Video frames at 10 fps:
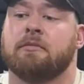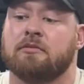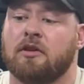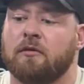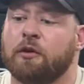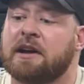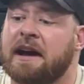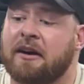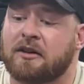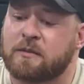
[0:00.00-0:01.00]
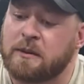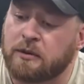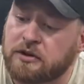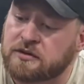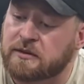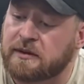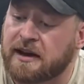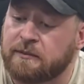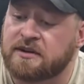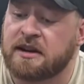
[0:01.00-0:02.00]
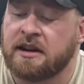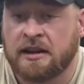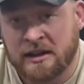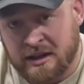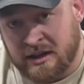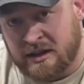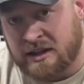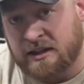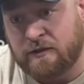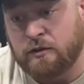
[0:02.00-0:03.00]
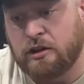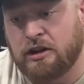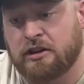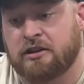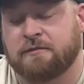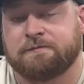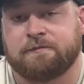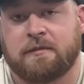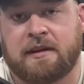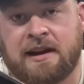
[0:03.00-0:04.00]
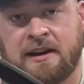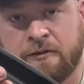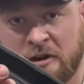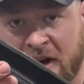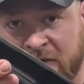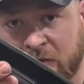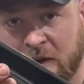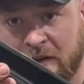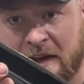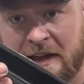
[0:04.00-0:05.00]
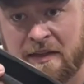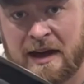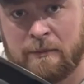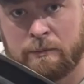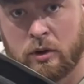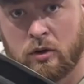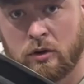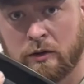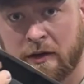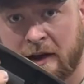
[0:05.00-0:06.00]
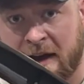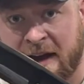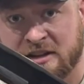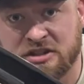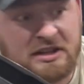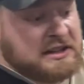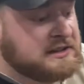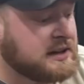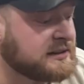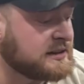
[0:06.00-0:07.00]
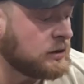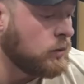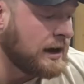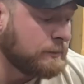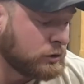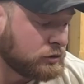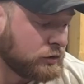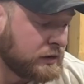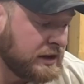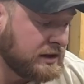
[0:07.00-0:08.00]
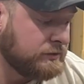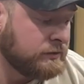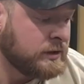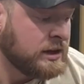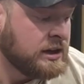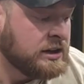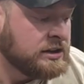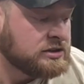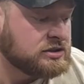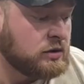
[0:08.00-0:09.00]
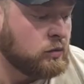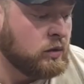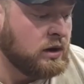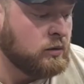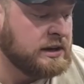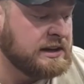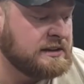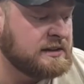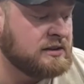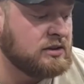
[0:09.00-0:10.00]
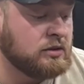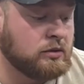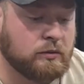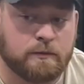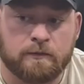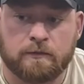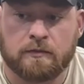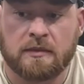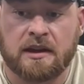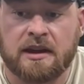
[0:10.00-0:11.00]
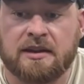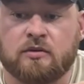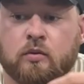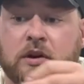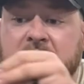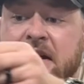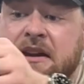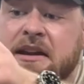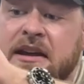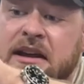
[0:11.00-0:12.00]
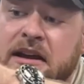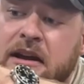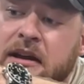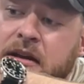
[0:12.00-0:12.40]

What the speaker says: don't freak out because people do sometimes. If you look, after I've drilled that, that bolt actually doesn't quite protrude enough. So what we need to do is we need